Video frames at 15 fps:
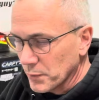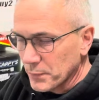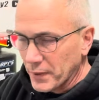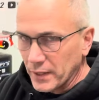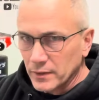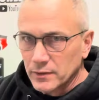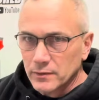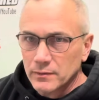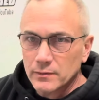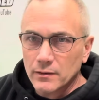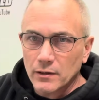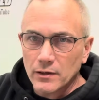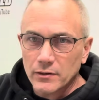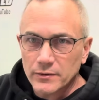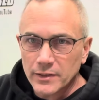to be painting
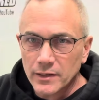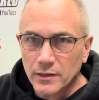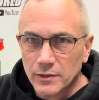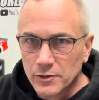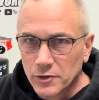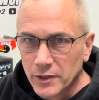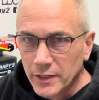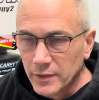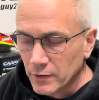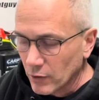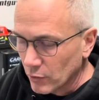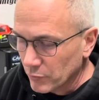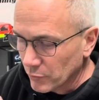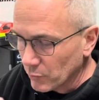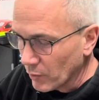our neon green
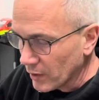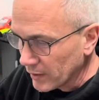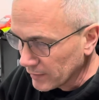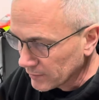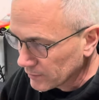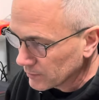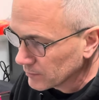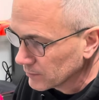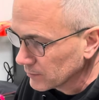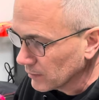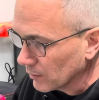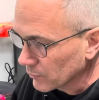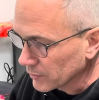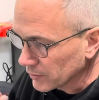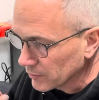over white,
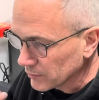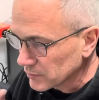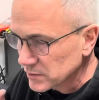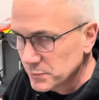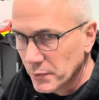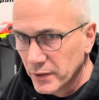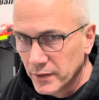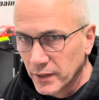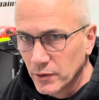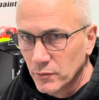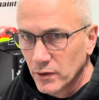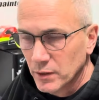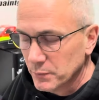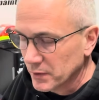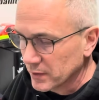I'm going to use spray can
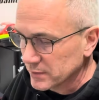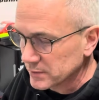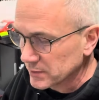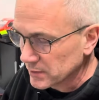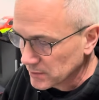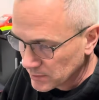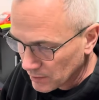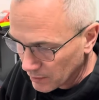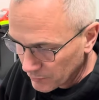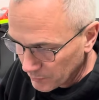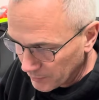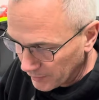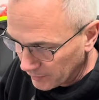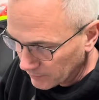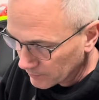white because it is a solvent
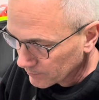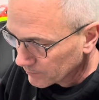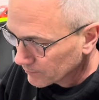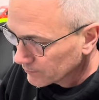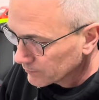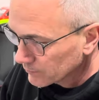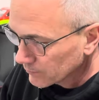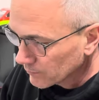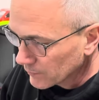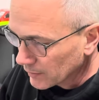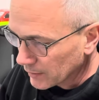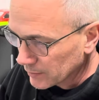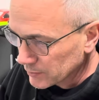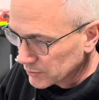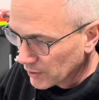paint.
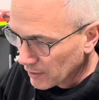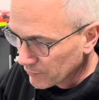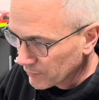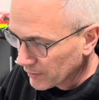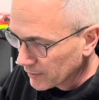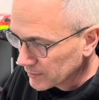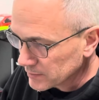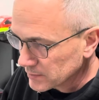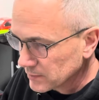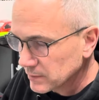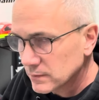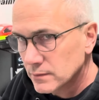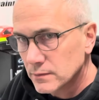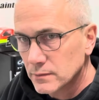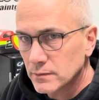It'll dry fast.
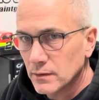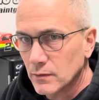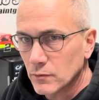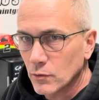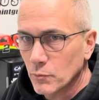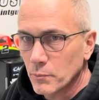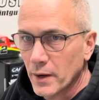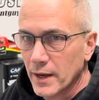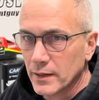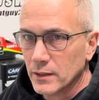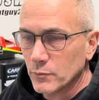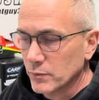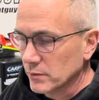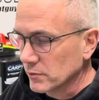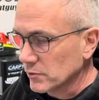I'm going to back
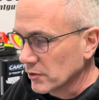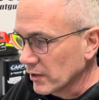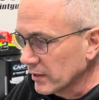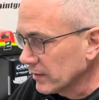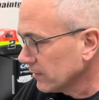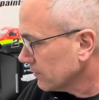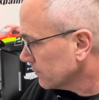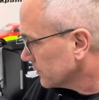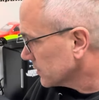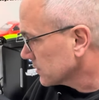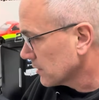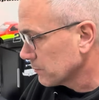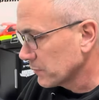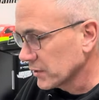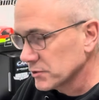it with gray, just
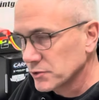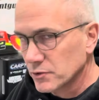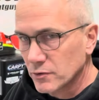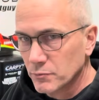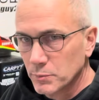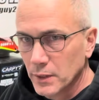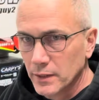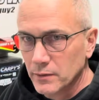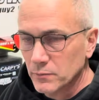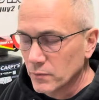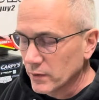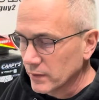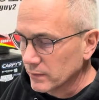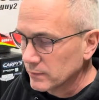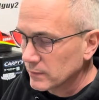a mixture of black and
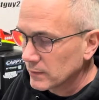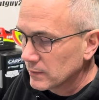white,